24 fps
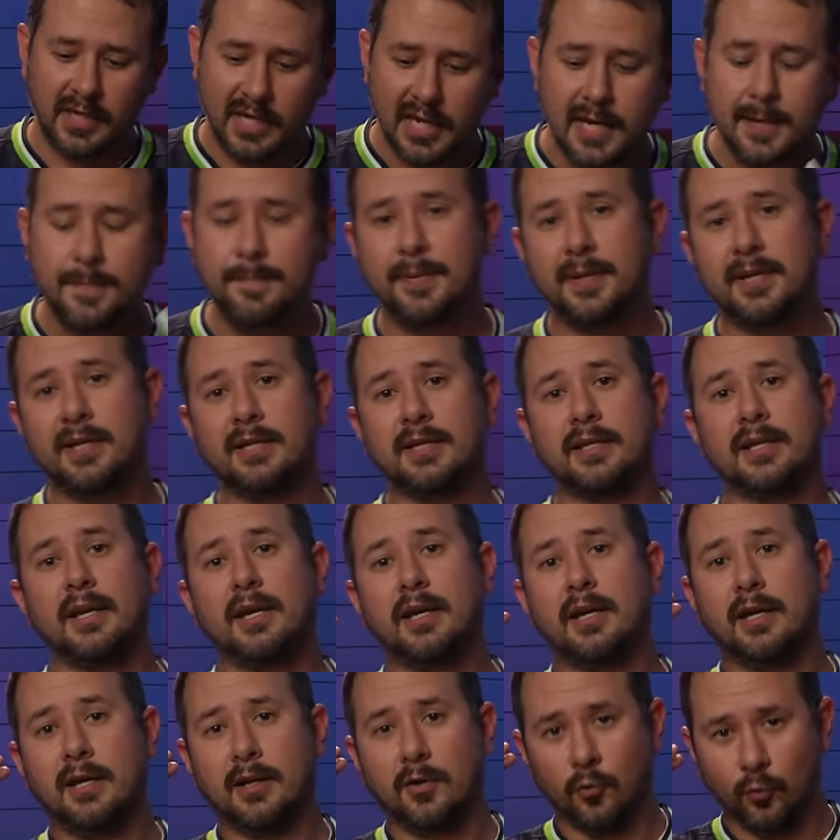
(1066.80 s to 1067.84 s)
Keep it
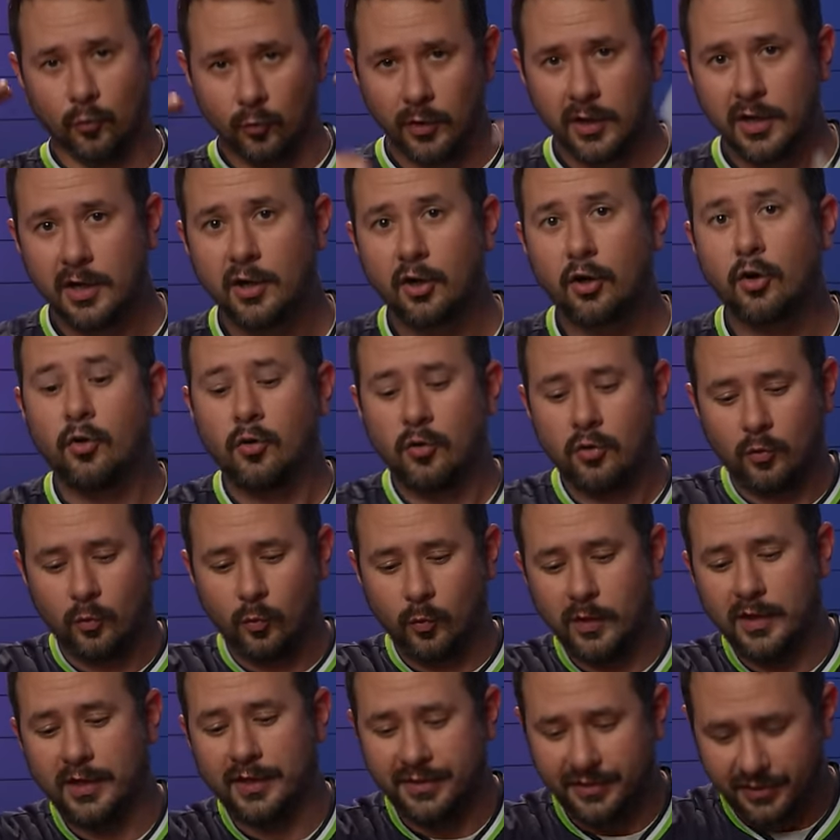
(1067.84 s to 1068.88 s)
real
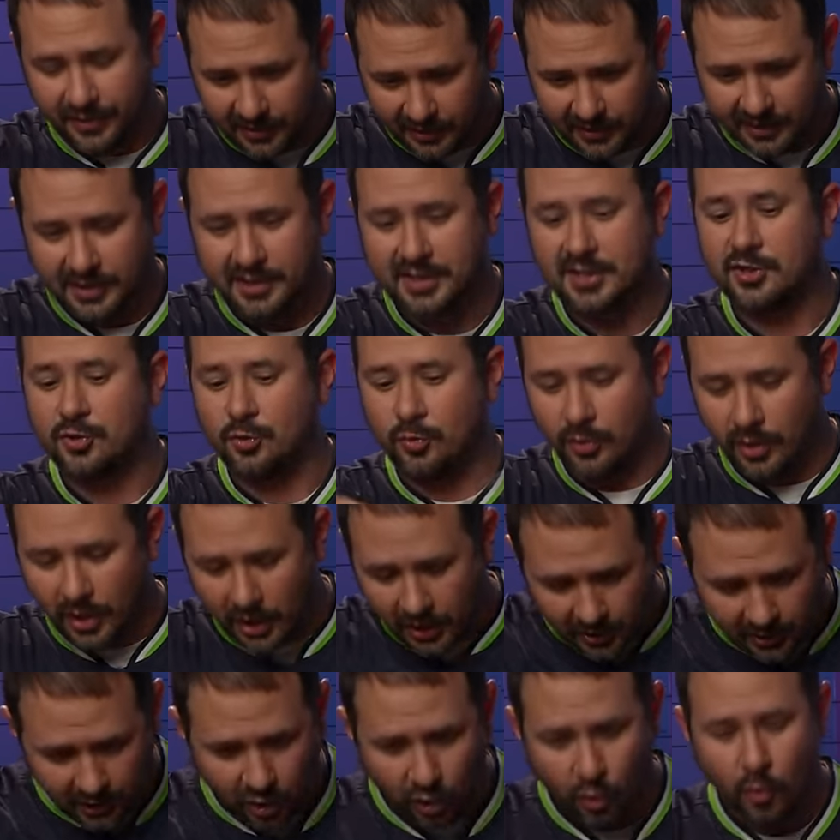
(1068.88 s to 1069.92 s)
with this. Do
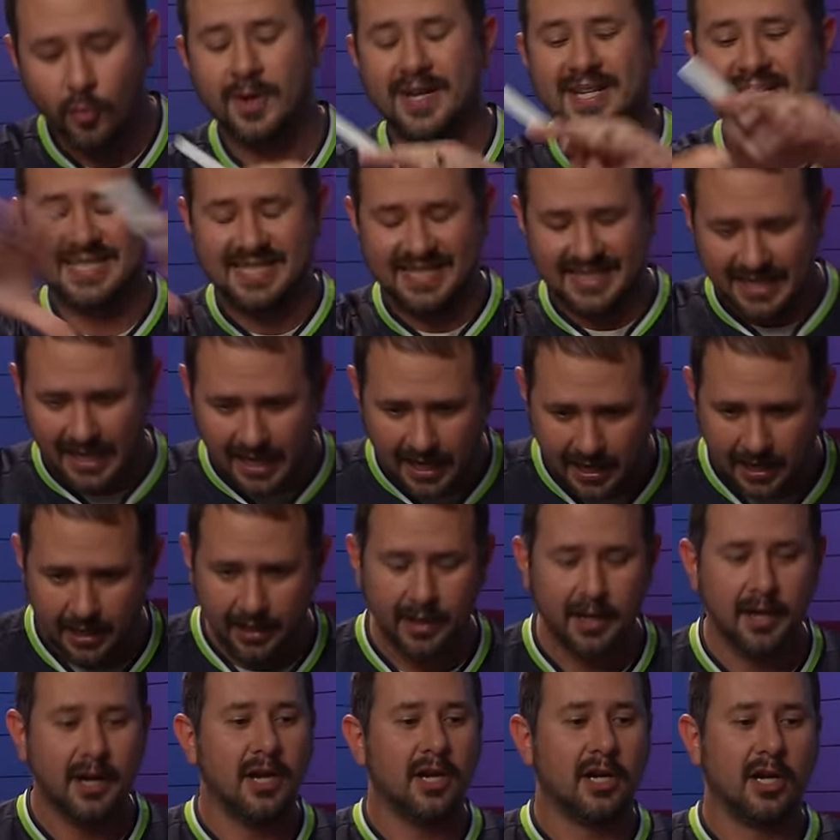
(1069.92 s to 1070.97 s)
not go
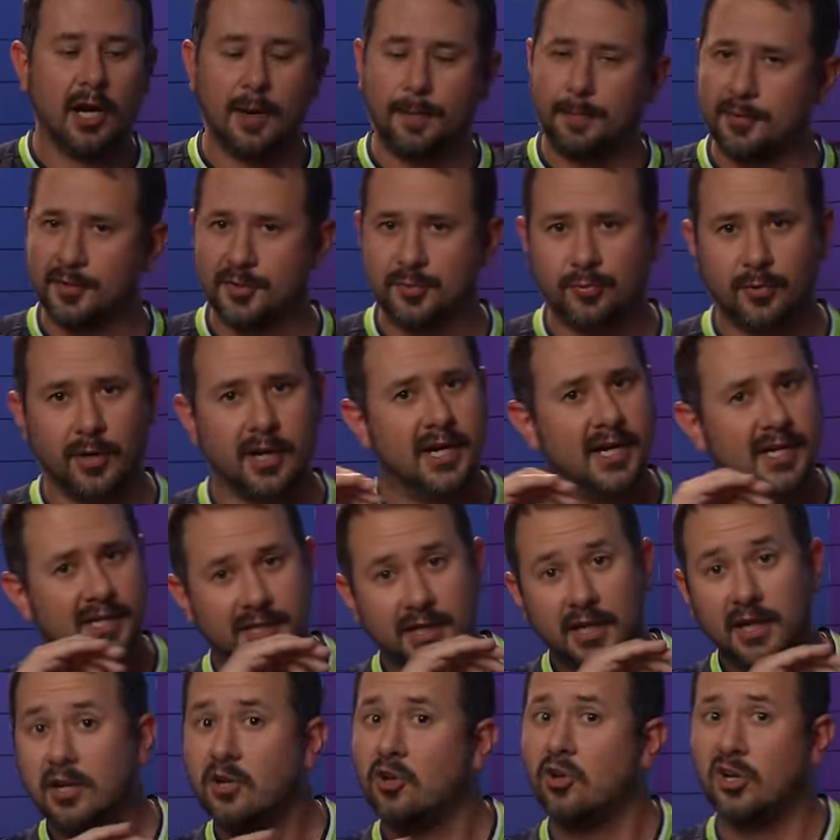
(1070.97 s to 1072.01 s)
insane. Couple sprays,
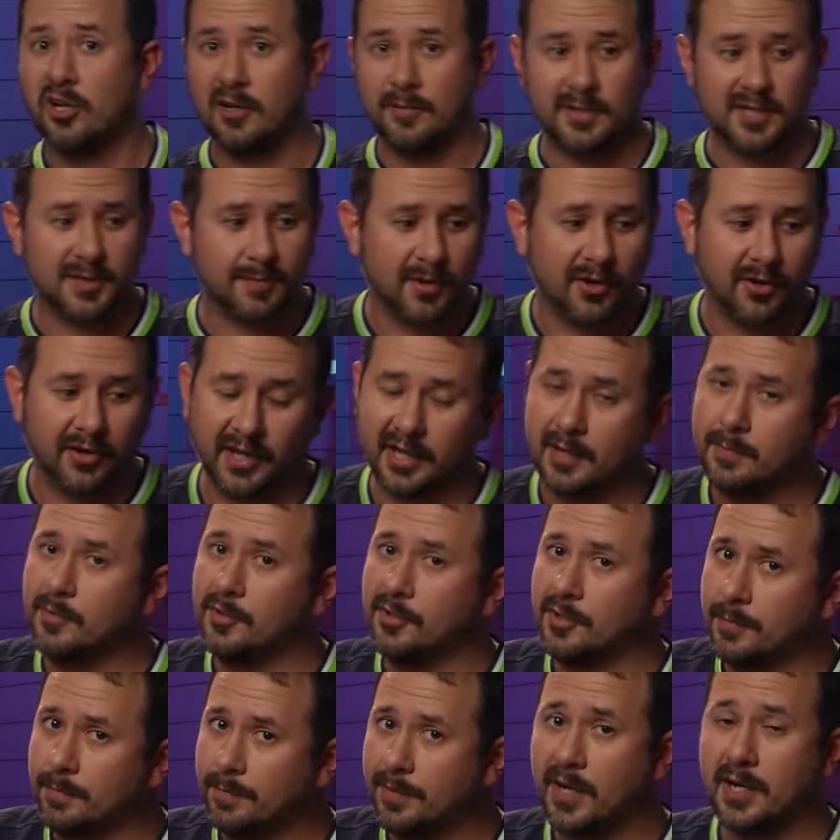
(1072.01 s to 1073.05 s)
you're gonna be smelling like a
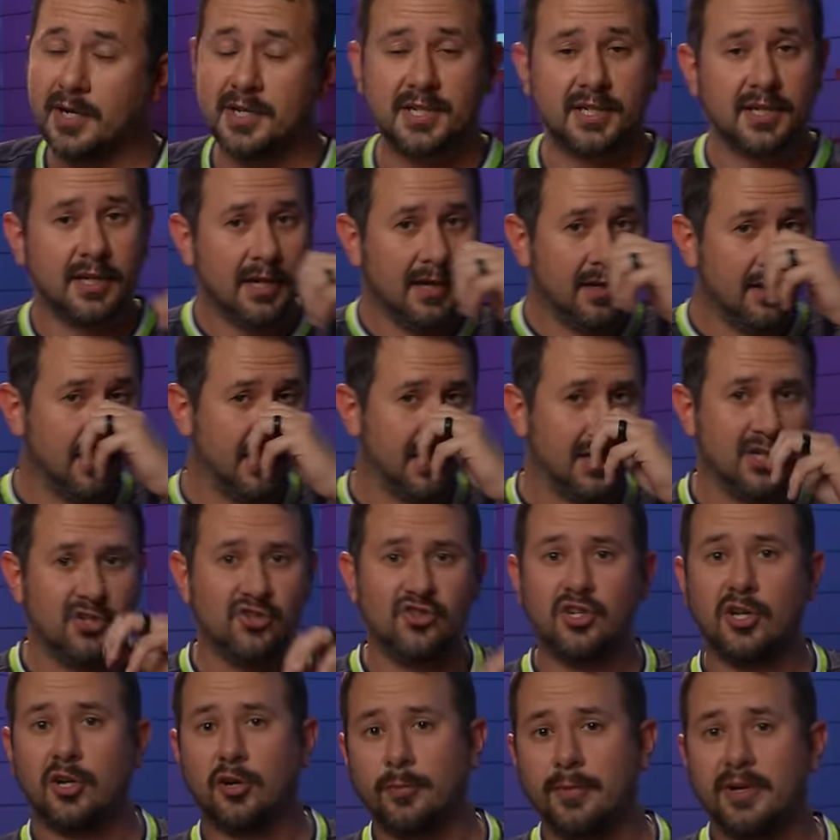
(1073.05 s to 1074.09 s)
million bucks, like a
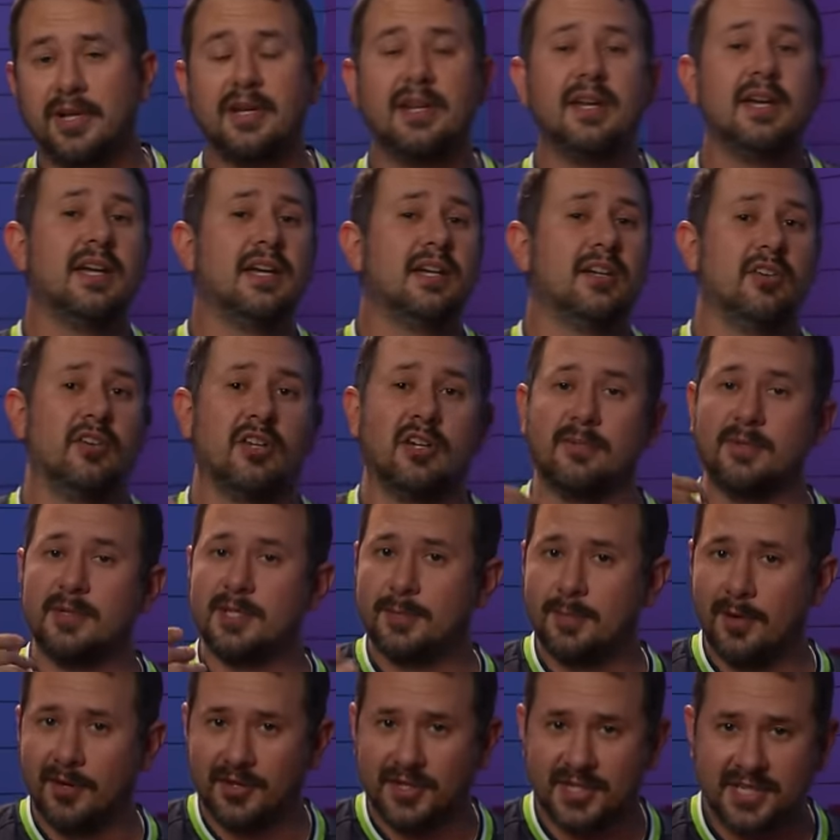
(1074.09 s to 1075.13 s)
gentleman. You're gonna be
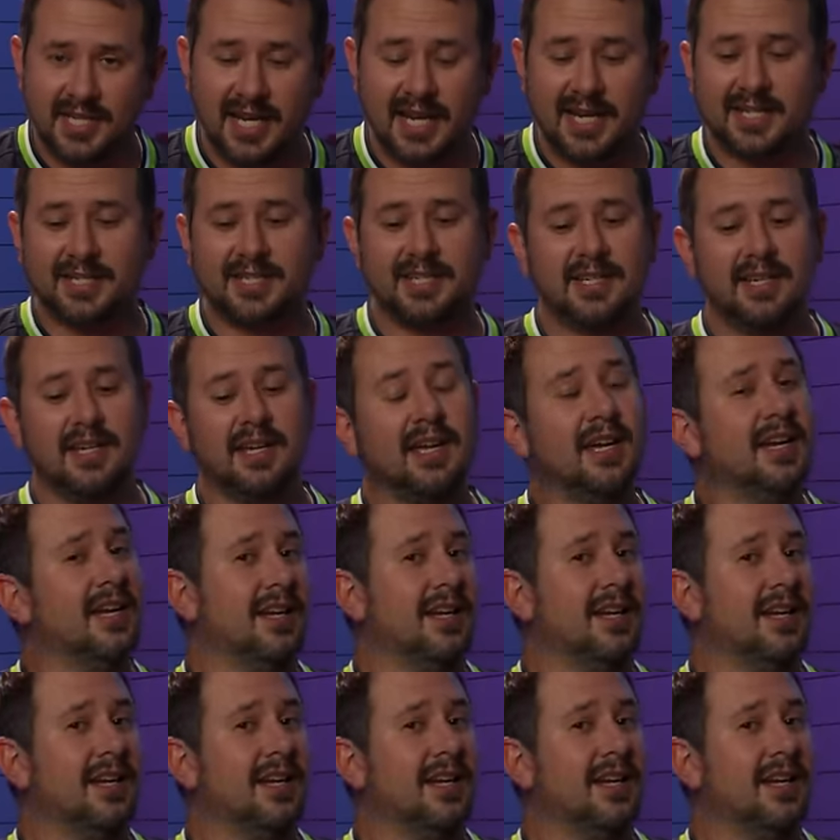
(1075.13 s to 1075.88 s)
smelling sexy.